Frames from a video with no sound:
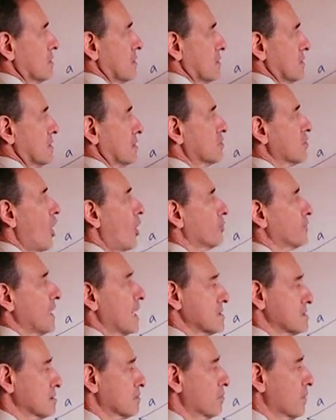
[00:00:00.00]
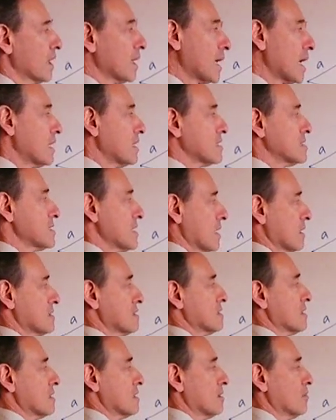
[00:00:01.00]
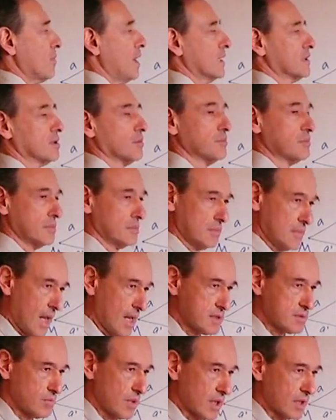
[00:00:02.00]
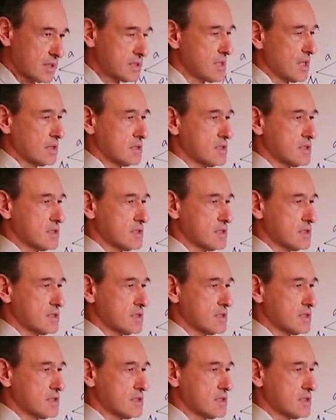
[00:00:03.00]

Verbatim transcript: the top doesn't make any sense and the bottom does make sense.